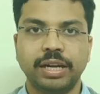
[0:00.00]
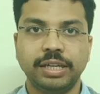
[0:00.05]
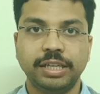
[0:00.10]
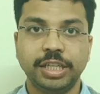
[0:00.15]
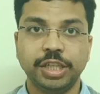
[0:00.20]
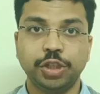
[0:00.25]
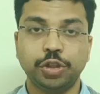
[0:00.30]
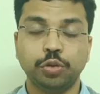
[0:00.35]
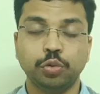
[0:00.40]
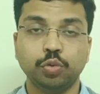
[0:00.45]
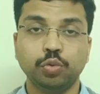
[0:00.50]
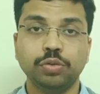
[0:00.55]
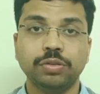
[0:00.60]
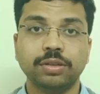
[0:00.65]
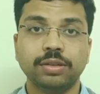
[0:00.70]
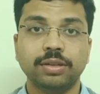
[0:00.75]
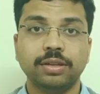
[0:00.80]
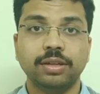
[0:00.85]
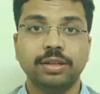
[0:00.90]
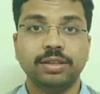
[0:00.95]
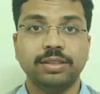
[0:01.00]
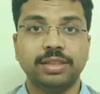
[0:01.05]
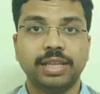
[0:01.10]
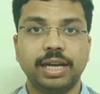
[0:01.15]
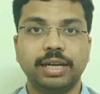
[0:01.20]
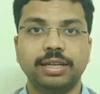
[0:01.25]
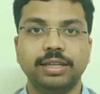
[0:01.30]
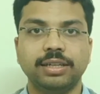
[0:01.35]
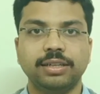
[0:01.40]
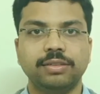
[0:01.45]
tissues
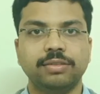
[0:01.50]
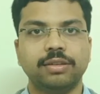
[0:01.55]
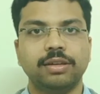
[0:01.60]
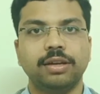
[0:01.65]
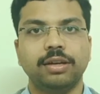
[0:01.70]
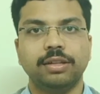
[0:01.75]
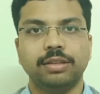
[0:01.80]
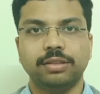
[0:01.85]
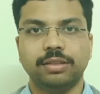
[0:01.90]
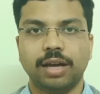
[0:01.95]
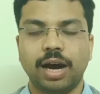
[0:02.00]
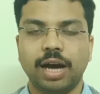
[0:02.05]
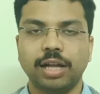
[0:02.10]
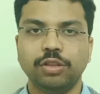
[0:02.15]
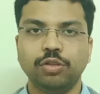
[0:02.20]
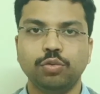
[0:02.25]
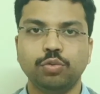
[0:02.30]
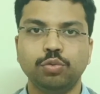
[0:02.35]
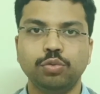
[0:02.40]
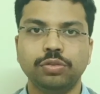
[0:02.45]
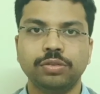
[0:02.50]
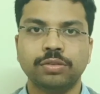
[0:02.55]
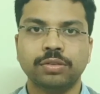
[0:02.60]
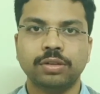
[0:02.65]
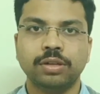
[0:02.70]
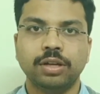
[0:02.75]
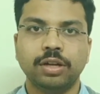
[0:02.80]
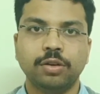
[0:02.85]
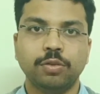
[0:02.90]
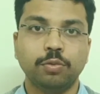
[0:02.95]
that is dhatus,
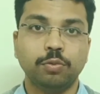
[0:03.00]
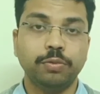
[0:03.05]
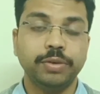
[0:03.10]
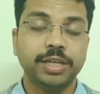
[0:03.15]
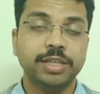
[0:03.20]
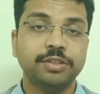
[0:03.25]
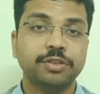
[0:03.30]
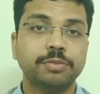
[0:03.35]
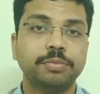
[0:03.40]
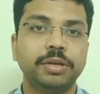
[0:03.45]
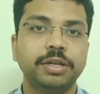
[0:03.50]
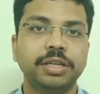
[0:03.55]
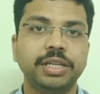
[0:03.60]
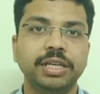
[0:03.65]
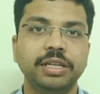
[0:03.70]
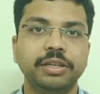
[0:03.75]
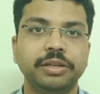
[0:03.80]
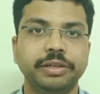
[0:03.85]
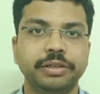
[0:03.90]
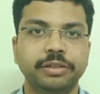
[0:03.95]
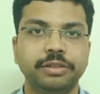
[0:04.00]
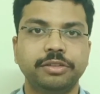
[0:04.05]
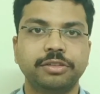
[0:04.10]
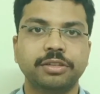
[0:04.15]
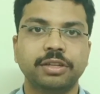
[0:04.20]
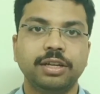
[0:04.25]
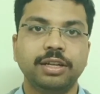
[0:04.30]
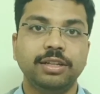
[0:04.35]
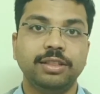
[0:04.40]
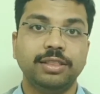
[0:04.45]
waste
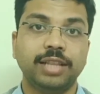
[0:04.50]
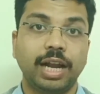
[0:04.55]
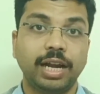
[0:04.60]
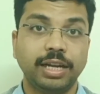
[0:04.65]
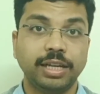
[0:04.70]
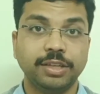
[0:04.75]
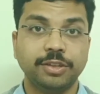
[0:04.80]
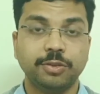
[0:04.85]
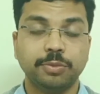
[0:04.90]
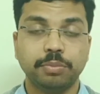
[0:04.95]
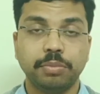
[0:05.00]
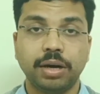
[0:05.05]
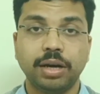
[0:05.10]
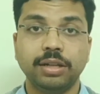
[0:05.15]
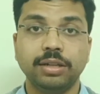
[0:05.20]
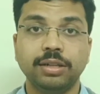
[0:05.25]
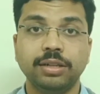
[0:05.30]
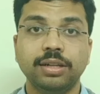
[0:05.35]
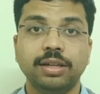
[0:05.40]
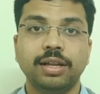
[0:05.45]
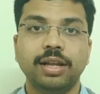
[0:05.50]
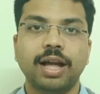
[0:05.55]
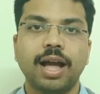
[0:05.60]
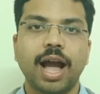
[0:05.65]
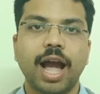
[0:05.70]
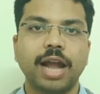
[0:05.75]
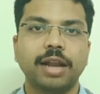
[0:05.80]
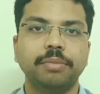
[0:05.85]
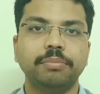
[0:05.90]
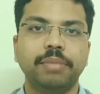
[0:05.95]
materials that is mal
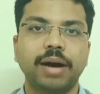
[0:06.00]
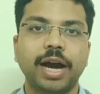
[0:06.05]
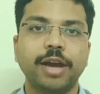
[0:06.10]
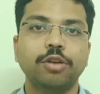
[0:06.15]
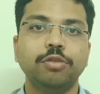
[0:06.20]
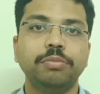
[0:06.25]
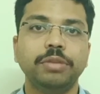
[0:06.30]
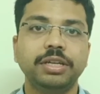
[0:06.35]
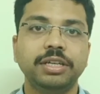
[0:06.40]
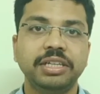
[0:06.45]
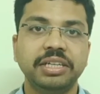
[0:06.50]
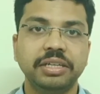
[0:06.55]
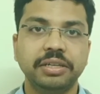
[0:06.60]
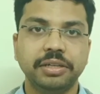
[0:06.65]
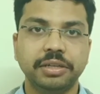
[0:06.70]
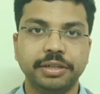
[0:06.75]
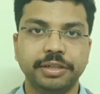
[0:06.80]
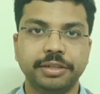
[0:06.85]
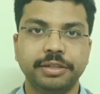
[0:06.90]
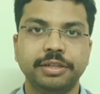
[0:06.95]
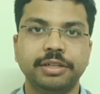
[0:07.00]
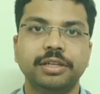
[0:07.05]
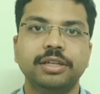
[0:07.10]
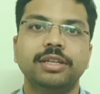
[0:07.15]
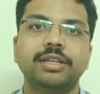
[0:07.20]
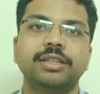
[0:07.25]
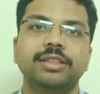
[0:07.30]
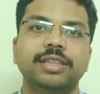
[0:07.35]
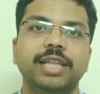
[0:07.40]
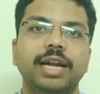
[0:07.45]
and biomaterial
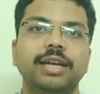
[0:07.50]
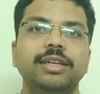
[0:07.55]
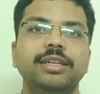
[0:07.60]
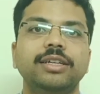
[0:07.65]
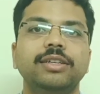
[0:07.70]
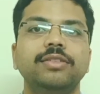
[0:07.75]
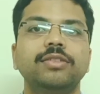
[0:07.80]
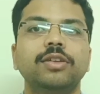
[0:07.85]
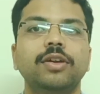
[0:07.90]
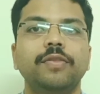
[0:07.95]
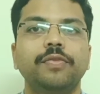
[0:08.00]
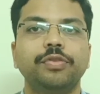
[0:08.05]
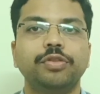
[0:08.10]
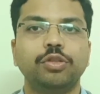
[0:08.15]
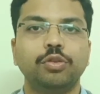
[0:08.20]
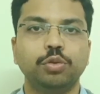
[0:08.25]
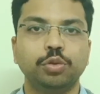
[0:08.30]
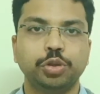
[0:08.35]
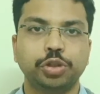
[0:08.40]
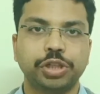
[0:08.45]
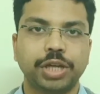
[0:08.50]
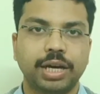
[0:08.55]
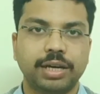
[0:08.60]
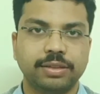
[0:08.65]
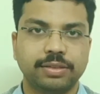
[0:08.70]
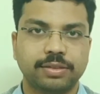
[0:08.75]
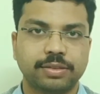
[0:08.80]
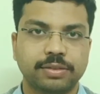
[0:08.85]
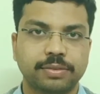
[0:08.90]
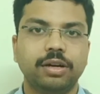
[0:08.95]
that is
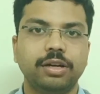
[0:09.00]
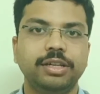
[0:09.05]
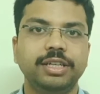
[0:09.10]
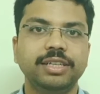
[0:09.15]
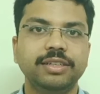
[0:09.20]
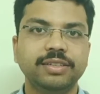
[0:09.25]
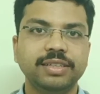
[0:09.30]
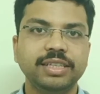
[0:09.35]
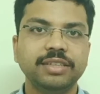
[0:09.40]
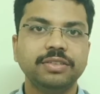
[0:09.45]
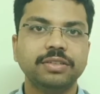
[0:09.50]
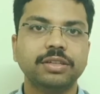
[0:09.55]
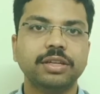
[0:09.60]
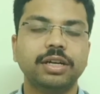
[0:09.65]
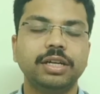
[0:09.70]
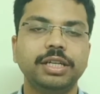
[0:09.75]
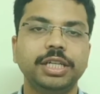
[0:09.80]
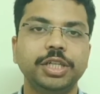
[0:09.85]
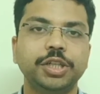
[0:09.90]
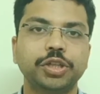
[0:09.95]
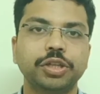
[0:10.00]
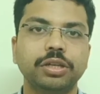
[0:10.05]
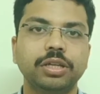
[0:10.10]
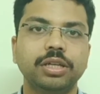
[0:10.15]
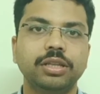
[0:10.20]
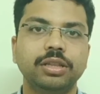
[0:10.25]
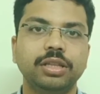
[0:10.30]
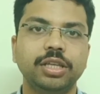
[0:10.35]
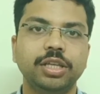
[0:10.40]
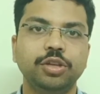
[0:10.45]
doshas. A diseased condition
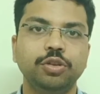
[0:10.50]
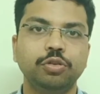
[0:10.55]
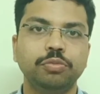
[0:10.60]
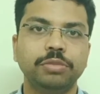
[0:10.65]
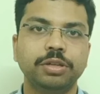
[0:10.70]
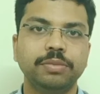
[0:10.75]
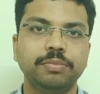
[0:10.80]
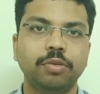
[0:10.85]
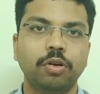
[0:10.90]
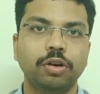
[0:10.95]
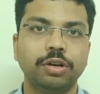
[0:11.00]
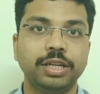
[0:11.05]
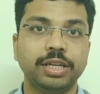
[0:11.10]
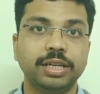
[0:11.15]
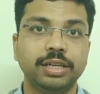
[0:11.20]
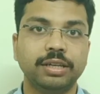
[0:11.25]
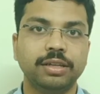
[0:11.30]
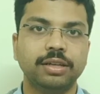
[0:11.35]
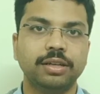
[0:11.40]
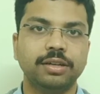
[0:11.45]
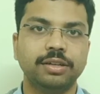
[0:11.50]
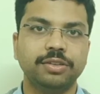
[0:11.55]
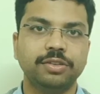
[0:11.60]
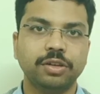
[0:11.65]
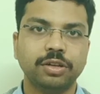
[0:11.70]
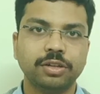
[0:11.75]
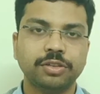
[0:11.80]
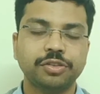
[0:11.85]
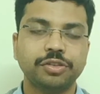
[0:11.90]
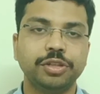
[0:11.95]
in the human body
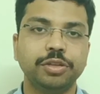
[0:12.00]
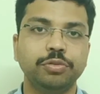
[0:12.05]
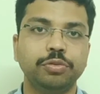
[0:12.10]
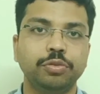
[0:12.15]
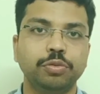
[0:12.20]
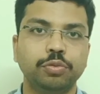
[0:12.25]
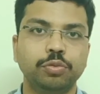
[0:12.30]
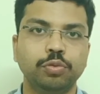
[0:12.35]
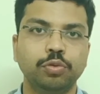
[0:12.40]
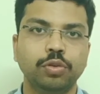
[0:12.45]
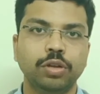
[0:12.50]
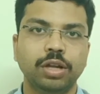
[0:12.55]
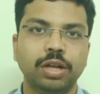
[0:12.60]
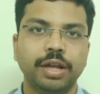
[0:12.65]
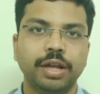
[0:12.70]
results due to